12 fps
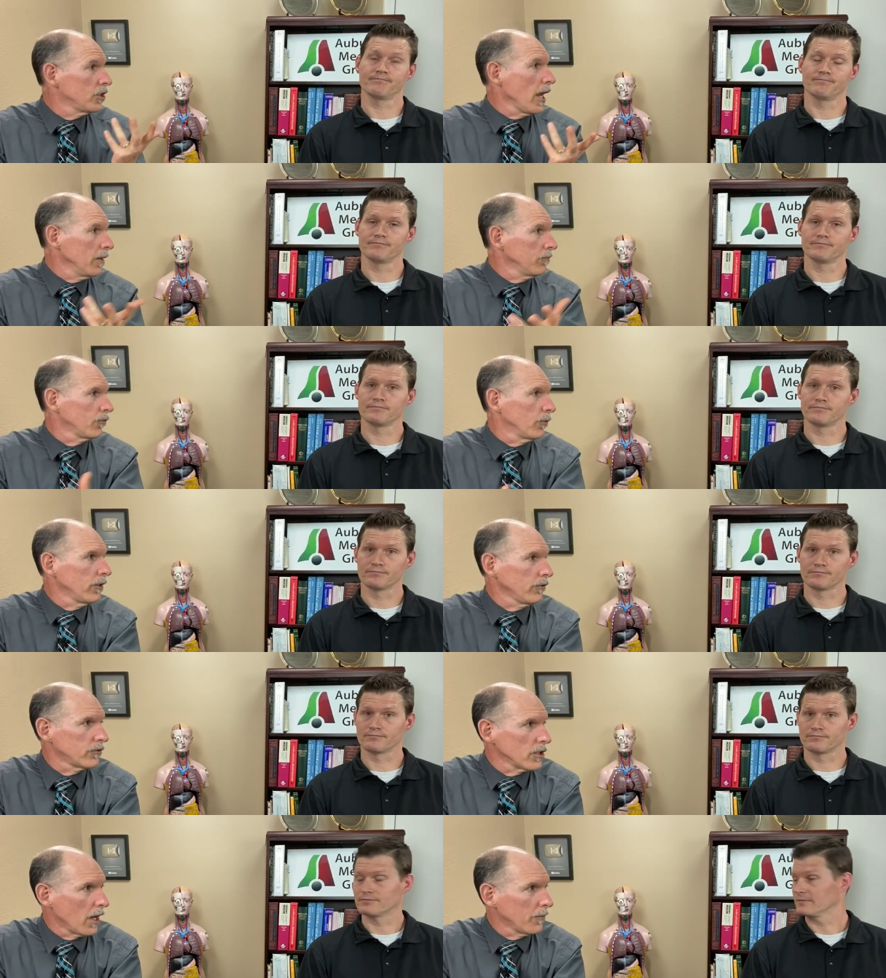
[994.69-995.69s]
Speaker 1: James with
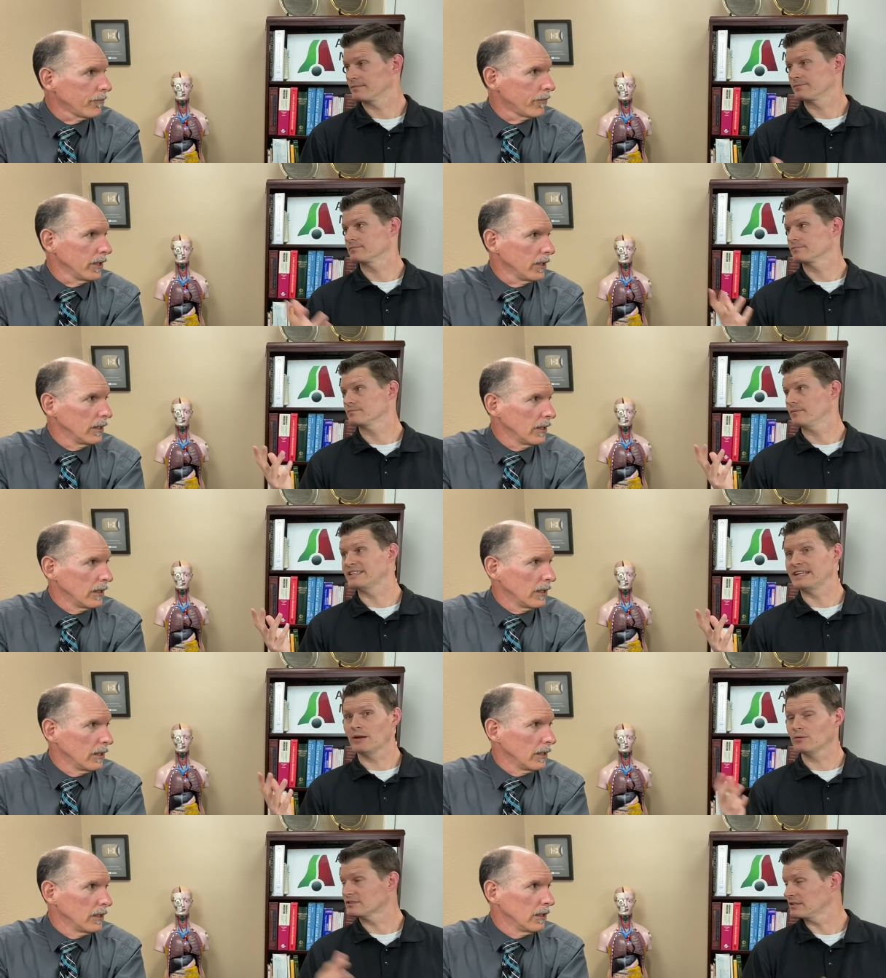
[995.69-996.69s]
his job.
Speaker 2: But my
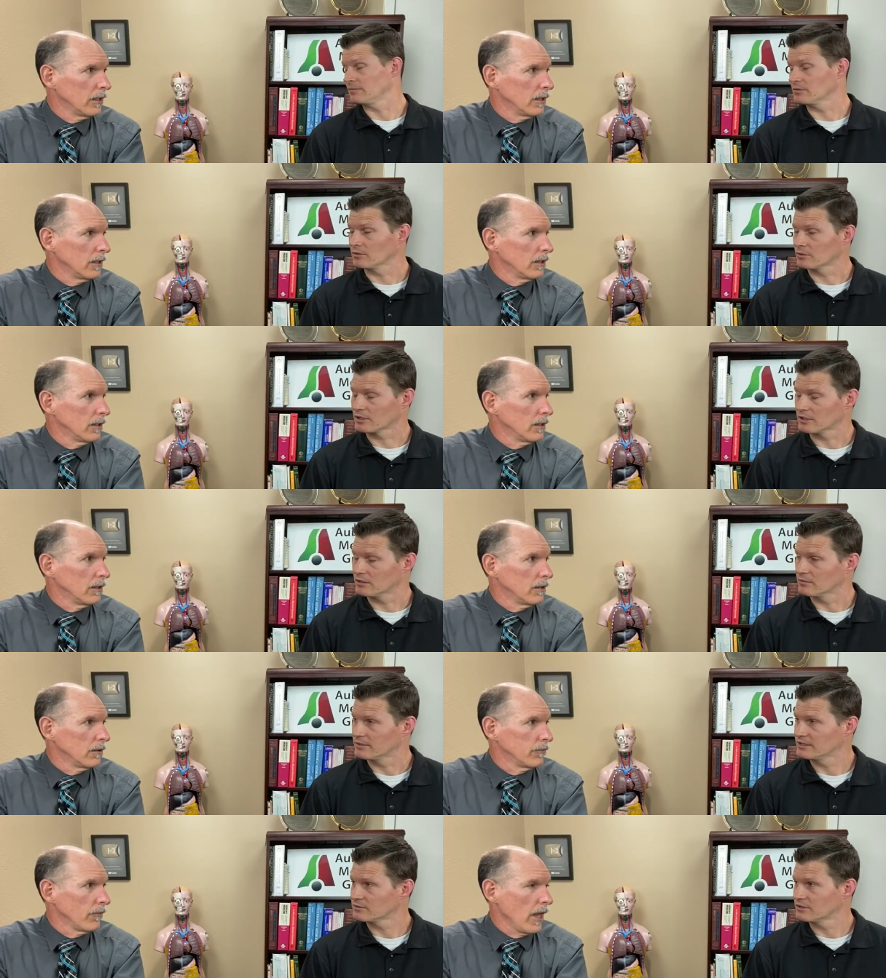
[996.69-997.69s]
dad was able to work at
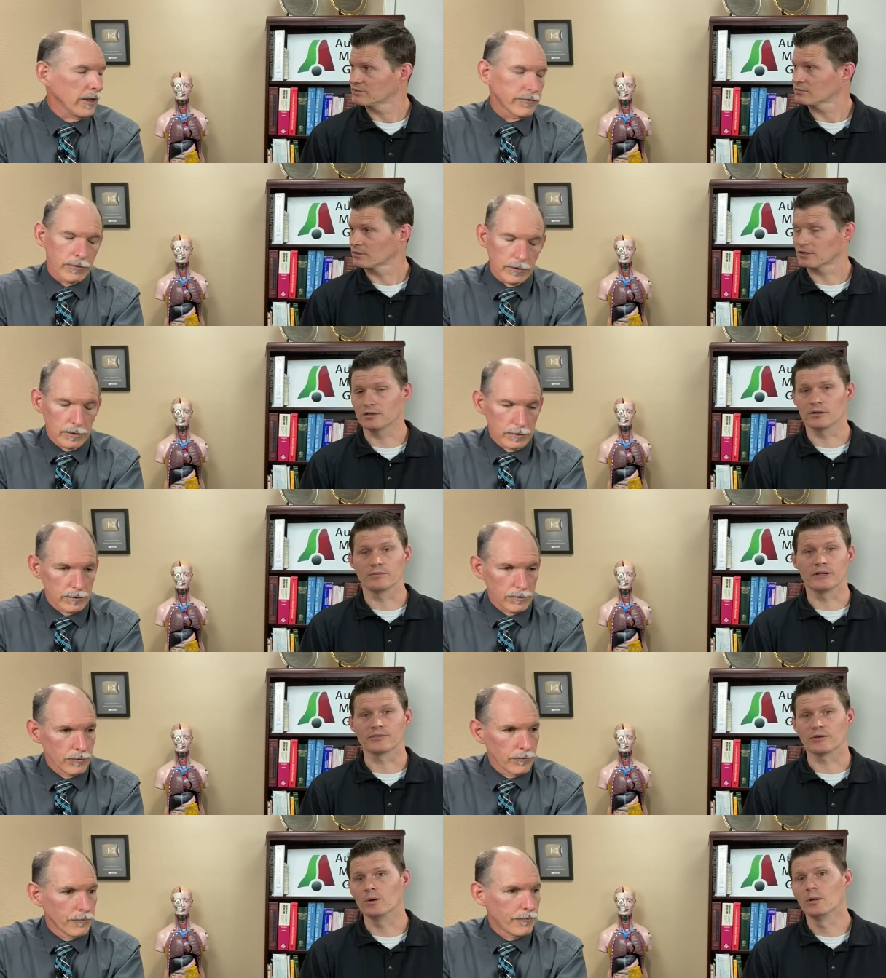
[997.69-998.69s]
home. He's, he's working at home
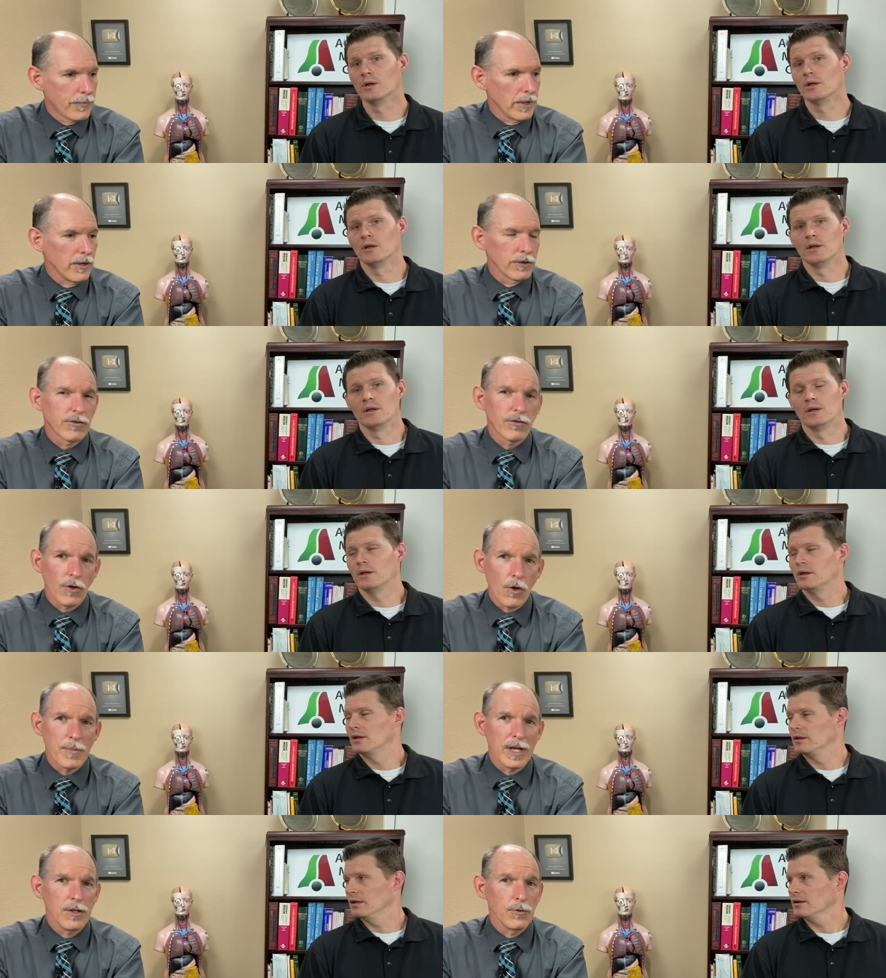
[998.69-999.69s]
now. So but there's so
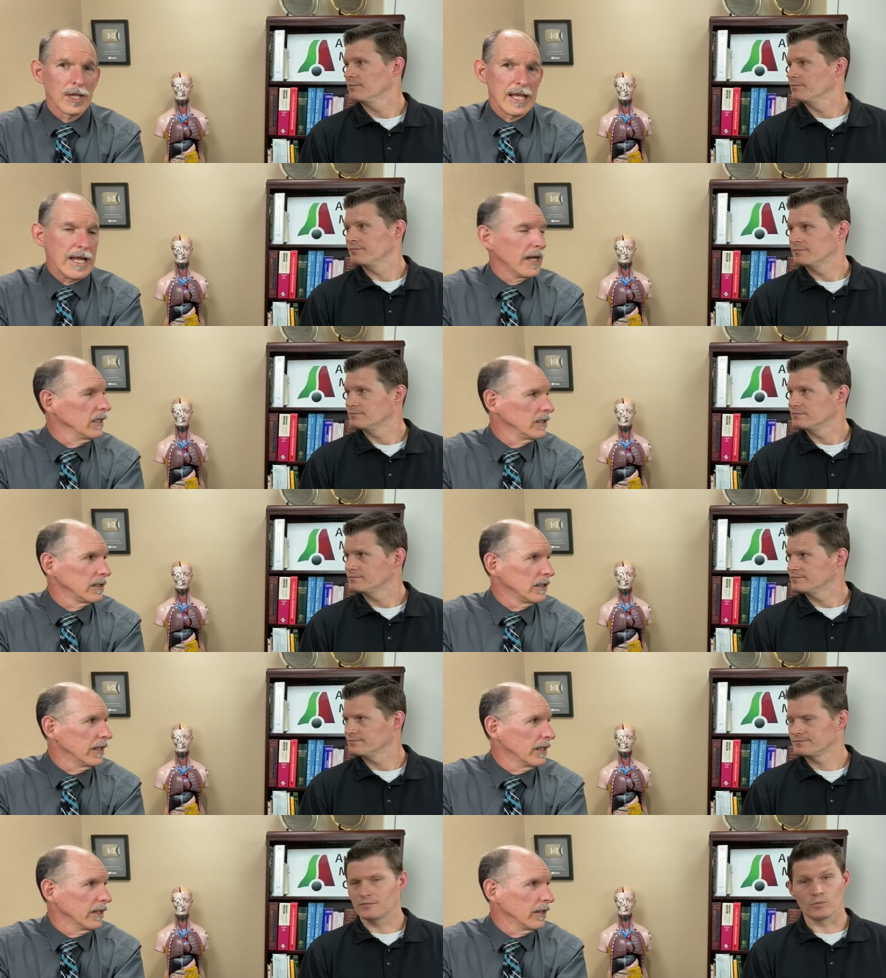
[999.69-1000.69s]
many yeah. who
Speaker 1: can't.
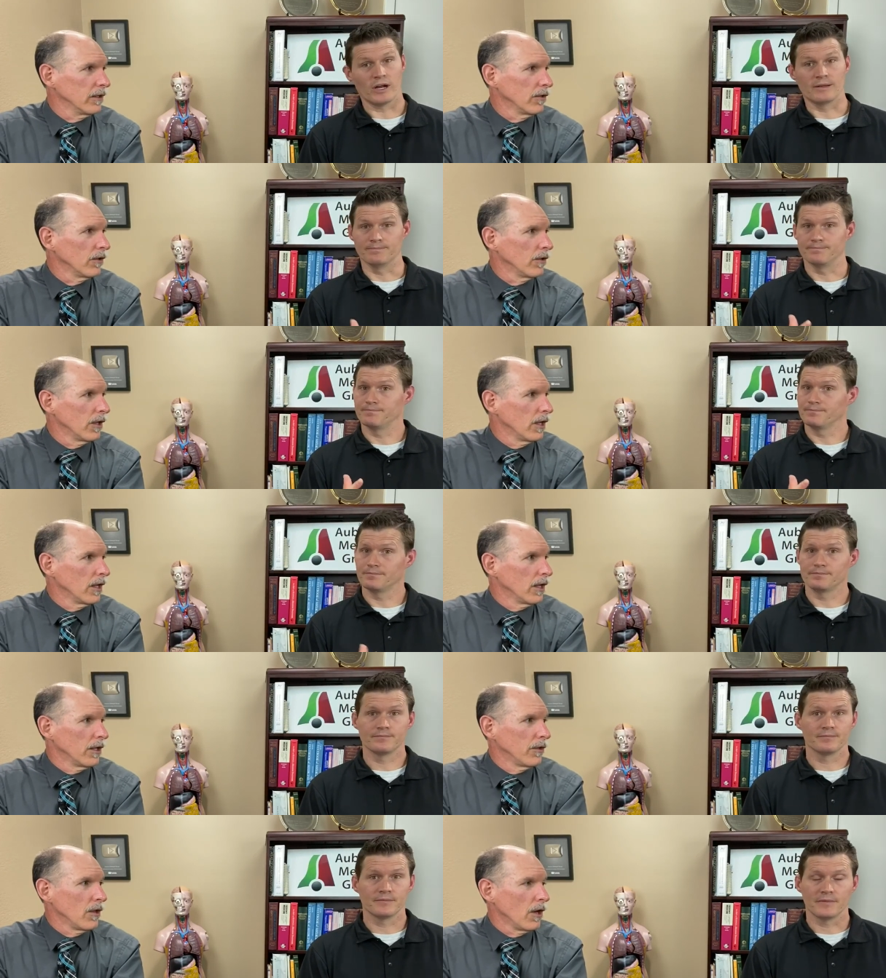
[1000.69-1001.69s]
And, right.
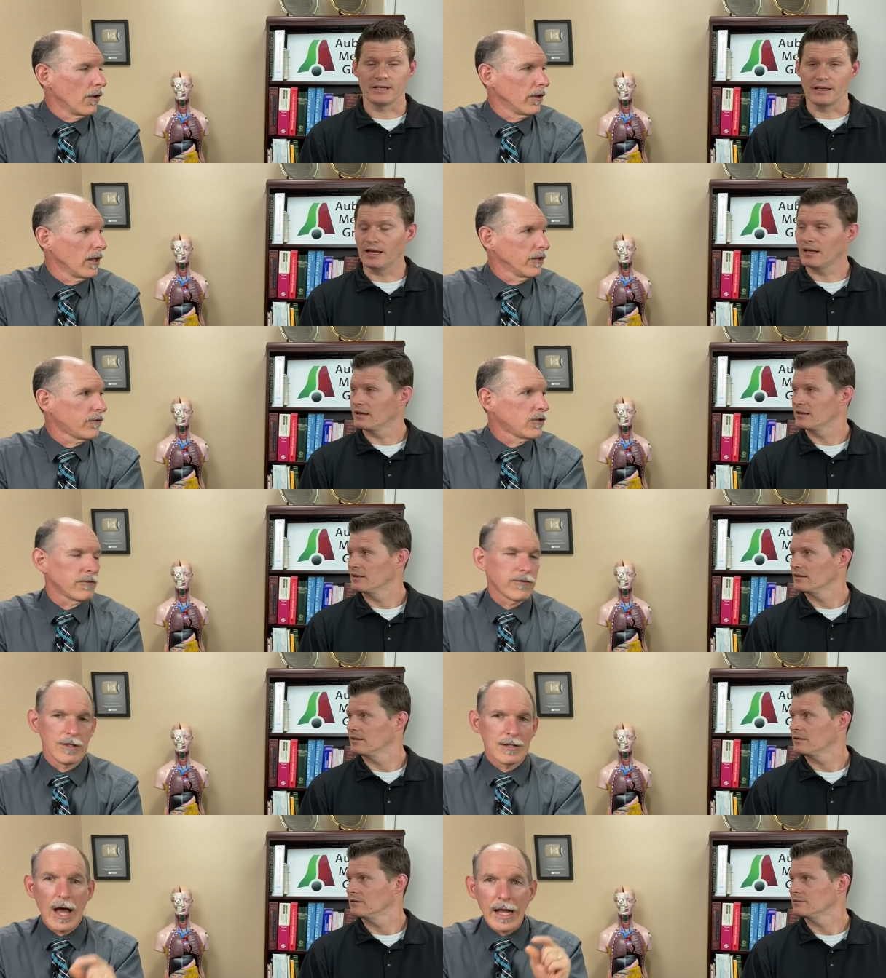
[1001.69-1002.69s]
You know, yeah. it's
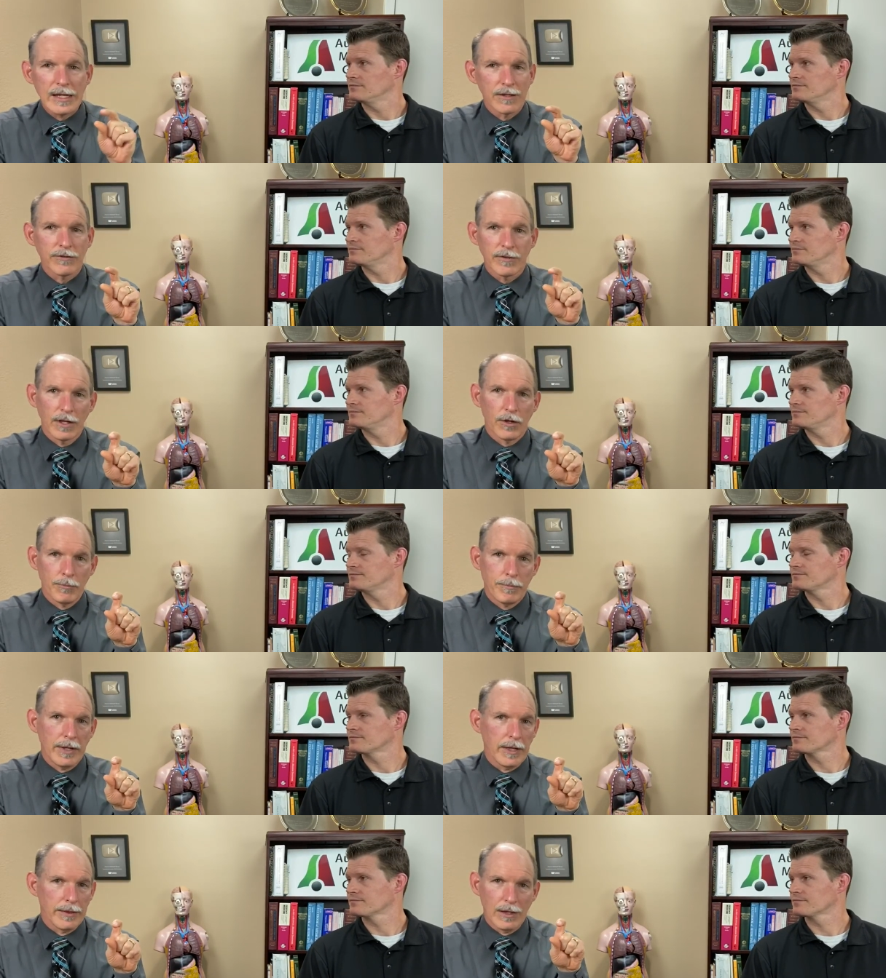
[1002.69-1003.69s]
just the tiniest little
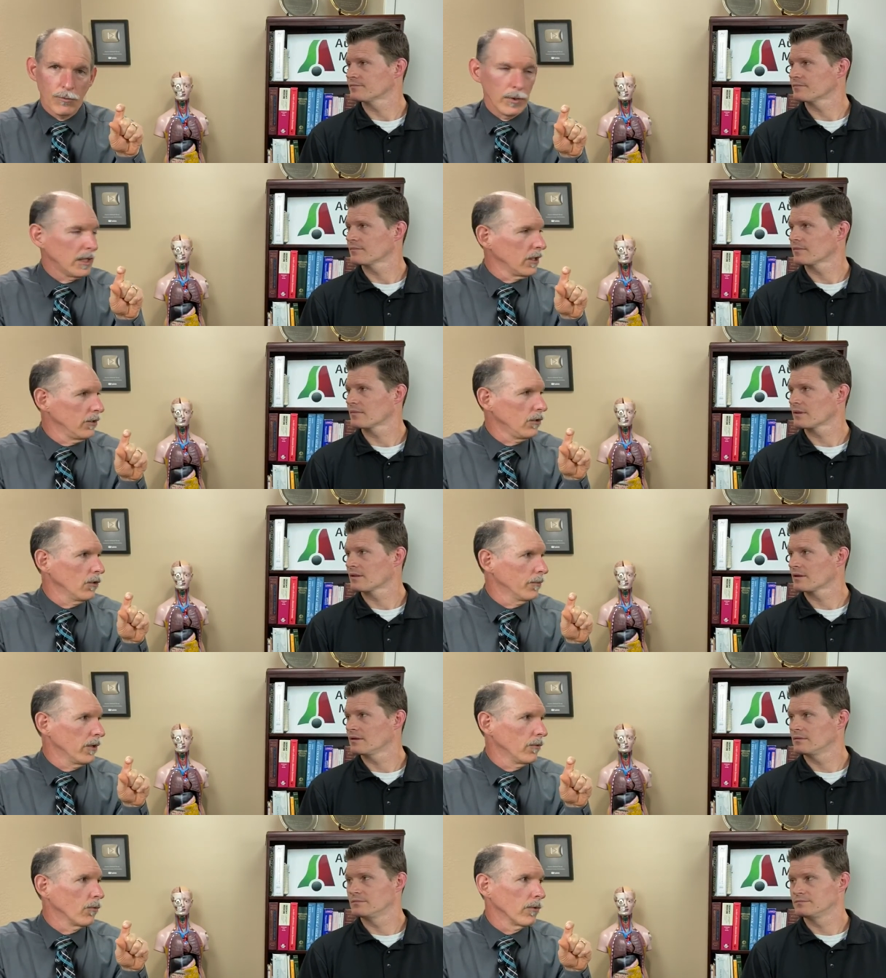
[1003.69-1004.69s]
bit that we can do,
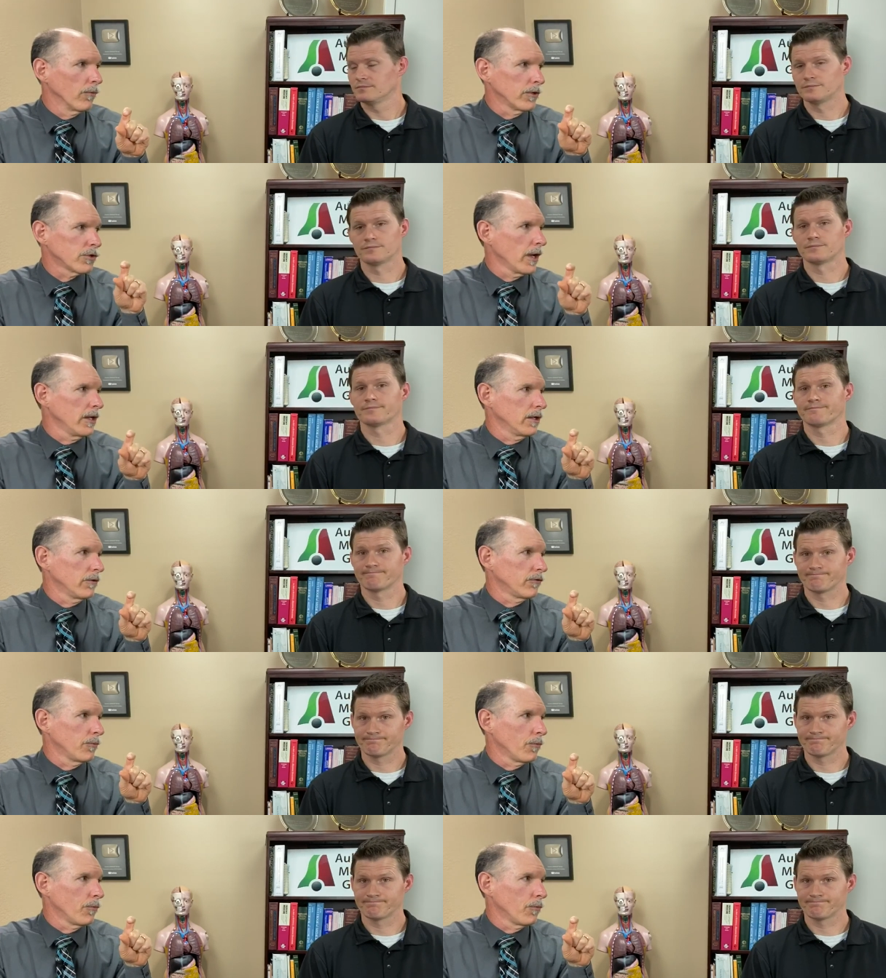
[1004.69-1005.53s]
but we're trying to